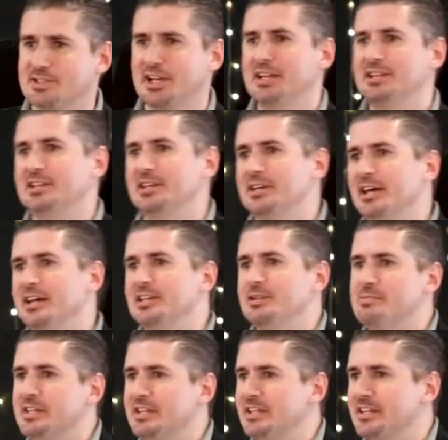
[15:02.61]
and the, and the
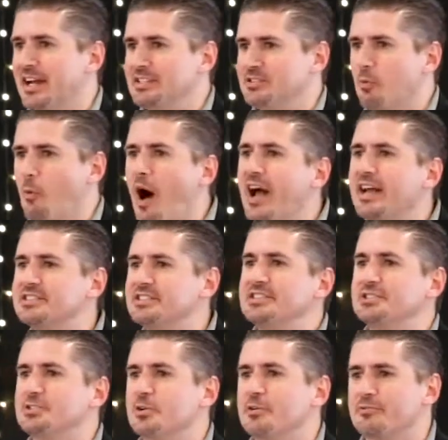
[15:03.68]
Midianites. Why is he
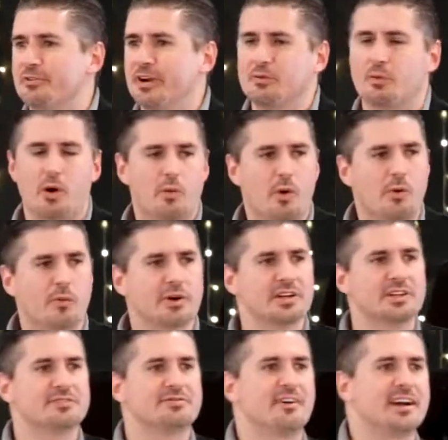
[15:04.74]
so afraid? Well, what we're
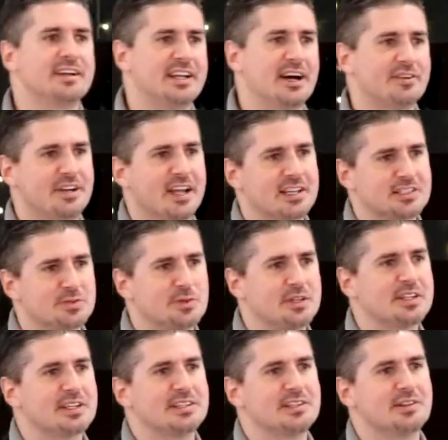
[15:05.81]
going to find out next
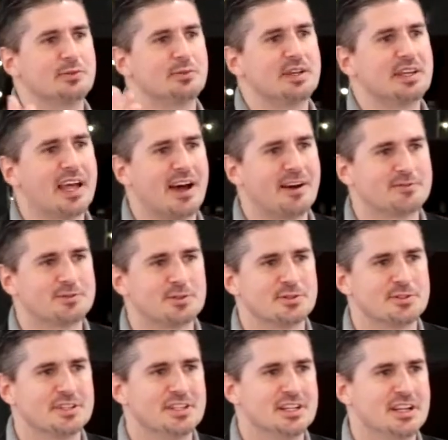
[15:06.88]
week and then the week after
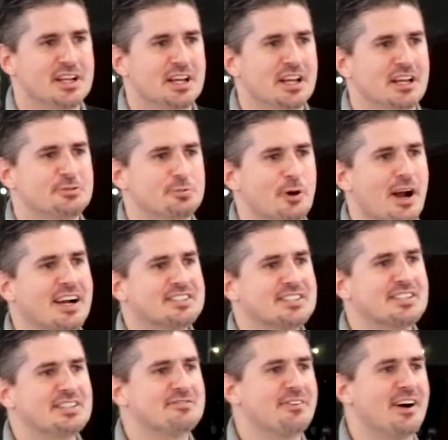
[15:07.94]
is we're actually
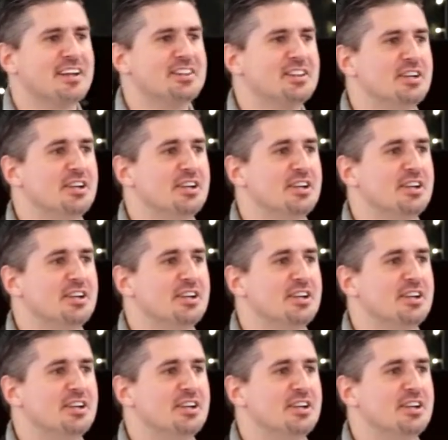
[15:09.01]
going to find the